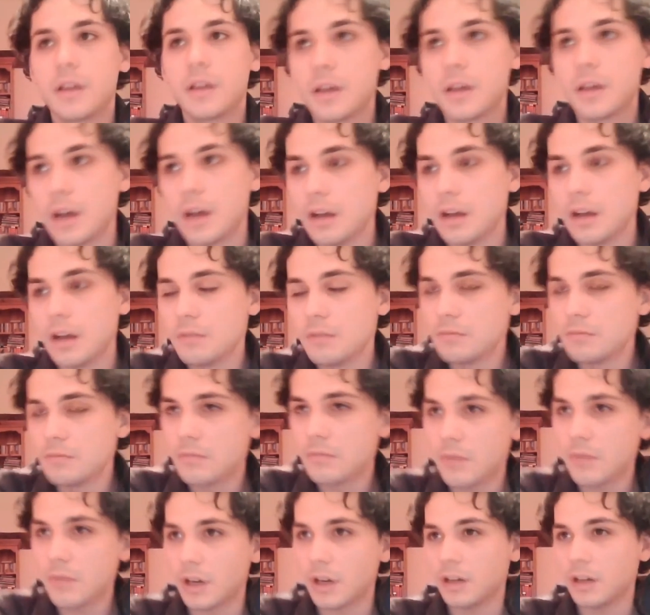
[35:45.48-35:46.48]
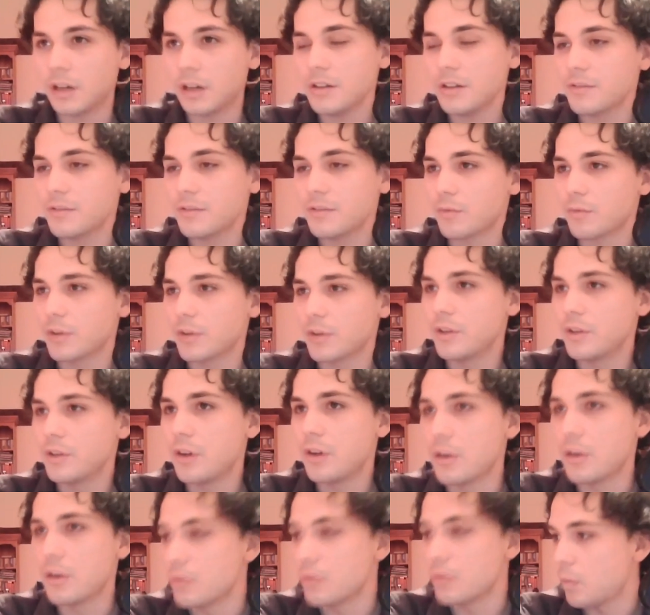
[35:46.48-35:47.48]
I kind of want to
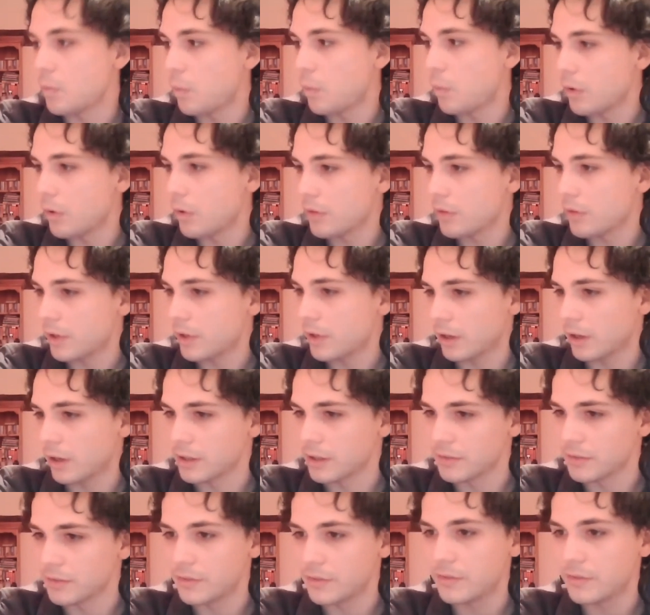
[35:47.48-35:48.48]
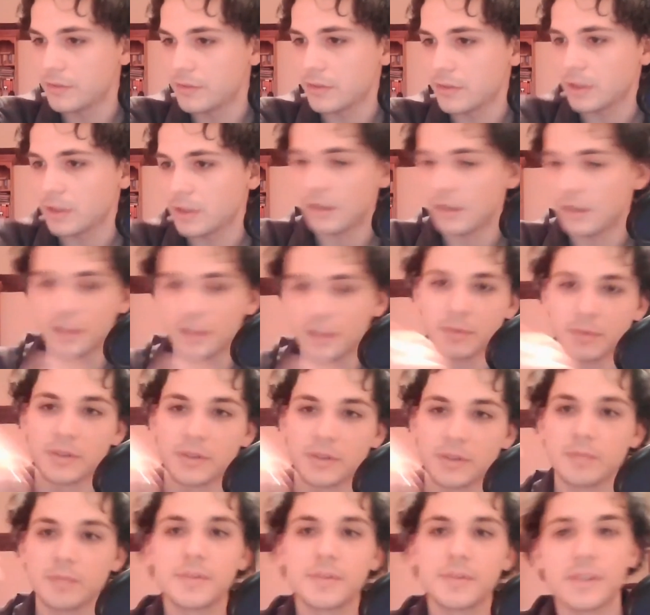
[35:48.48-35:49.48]
know what the kind of, I suppose,
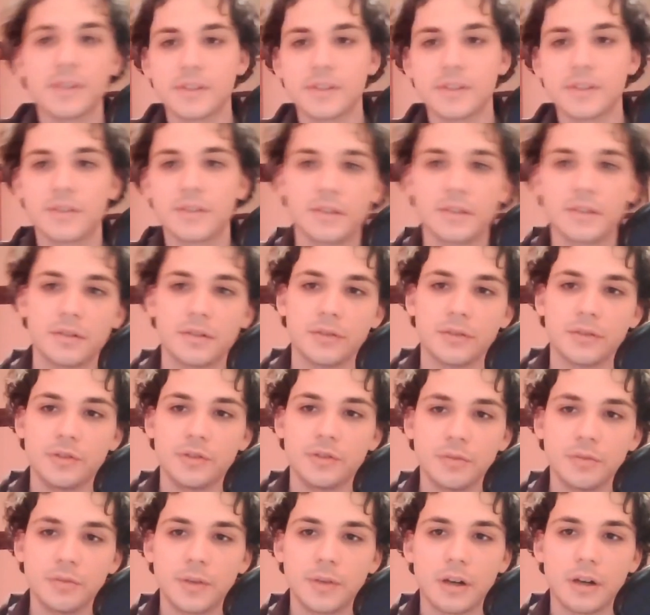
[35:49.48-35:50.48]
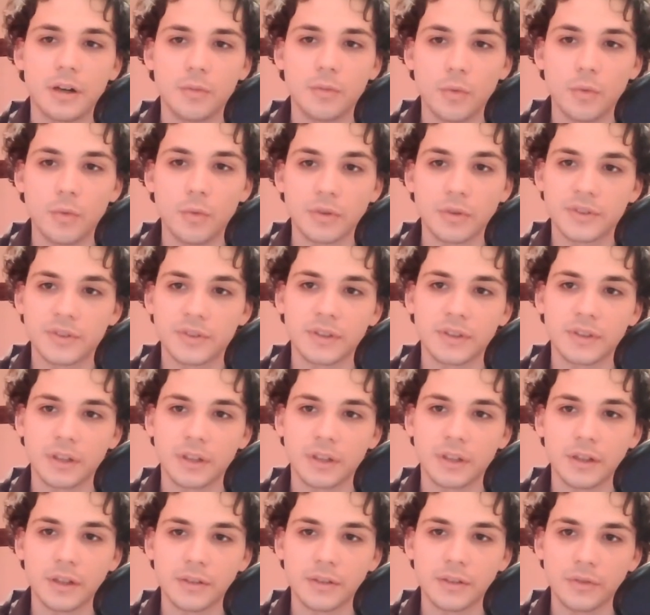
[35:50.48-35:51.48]
impetus on your part was to
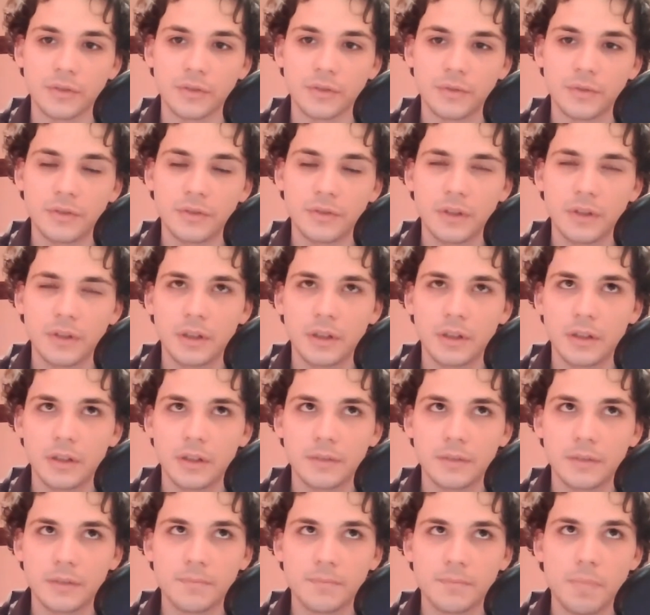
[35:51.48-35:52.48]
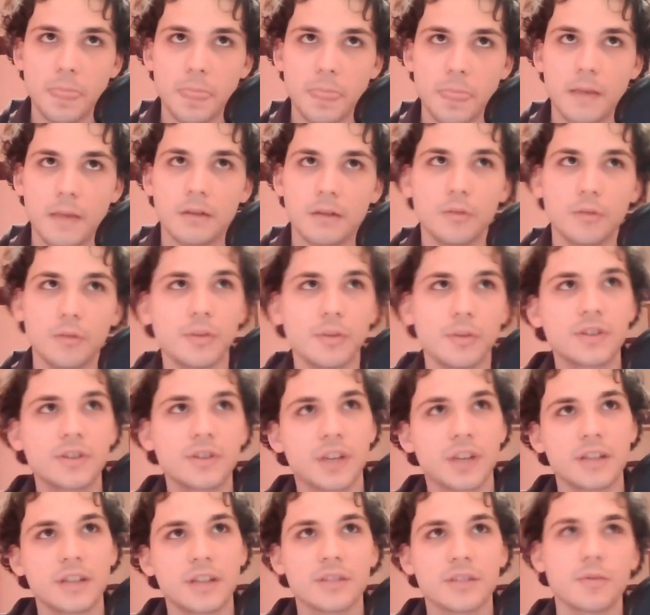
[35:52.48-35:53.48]
kind of almost
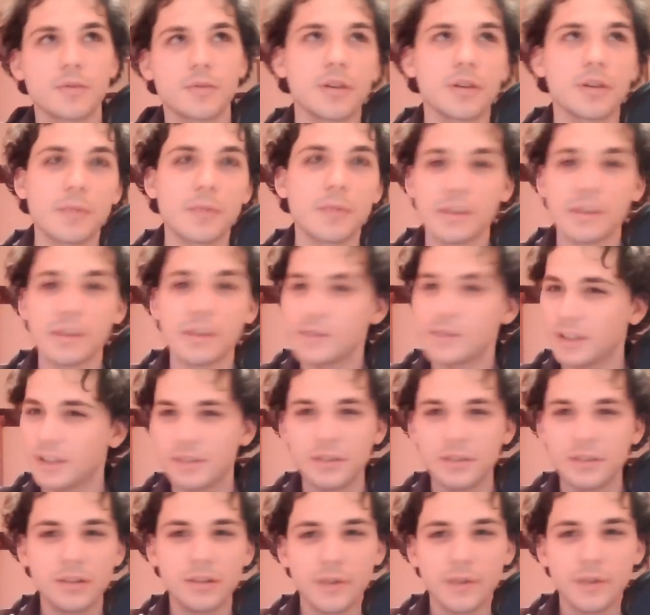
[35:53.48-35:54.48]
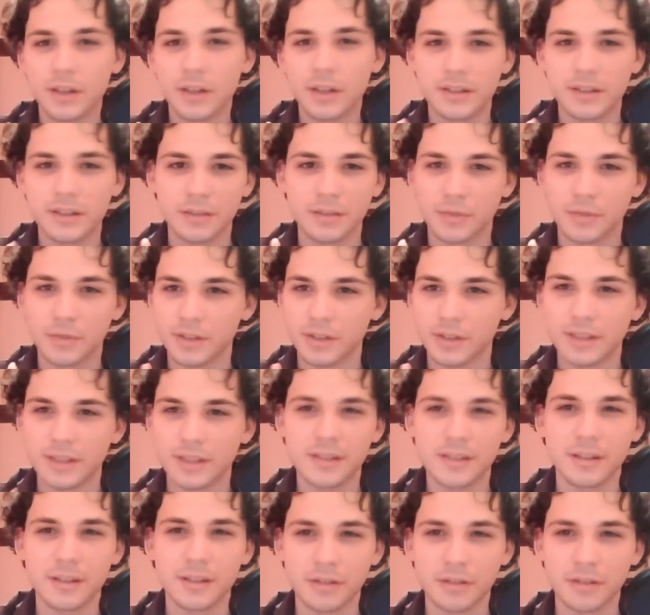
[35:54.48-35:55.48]
change as well. I mean, you said university wasn't
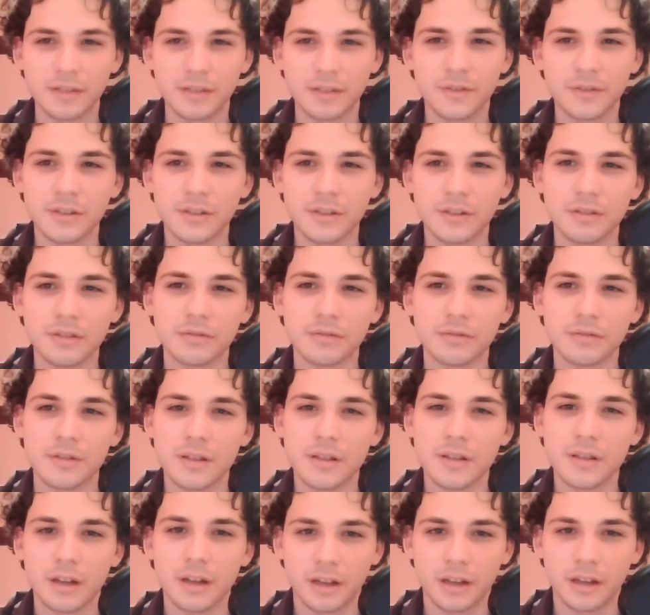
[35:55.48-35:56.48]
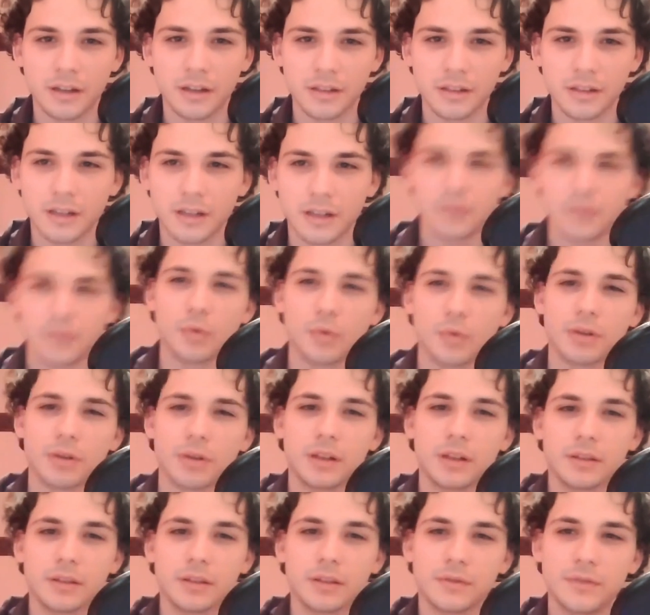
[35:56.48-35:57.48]
necessarily for you. And I kind of like want to
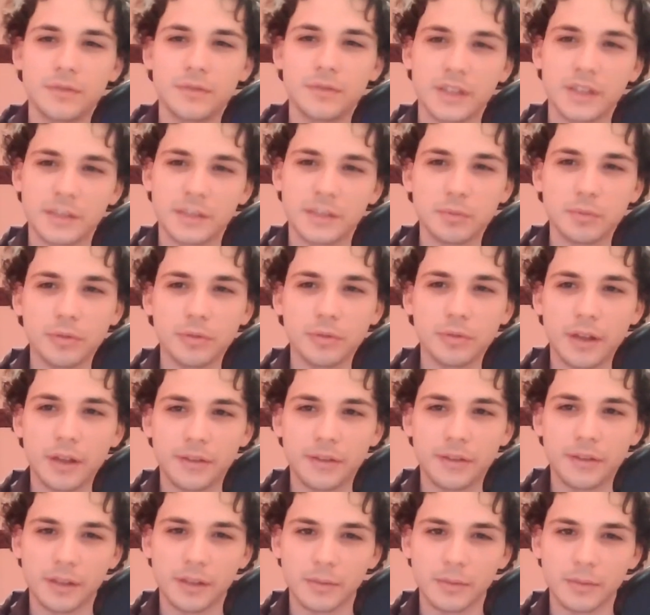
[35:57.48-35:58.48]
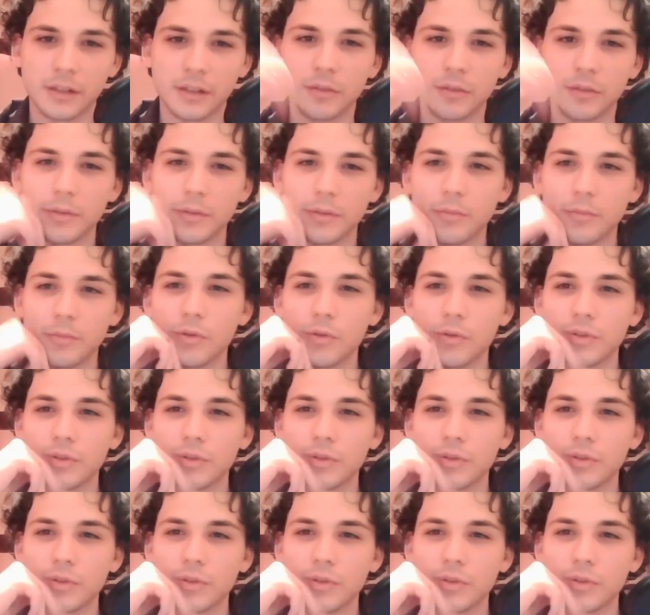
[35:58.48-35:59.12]
kind of explore that theme a little bit more.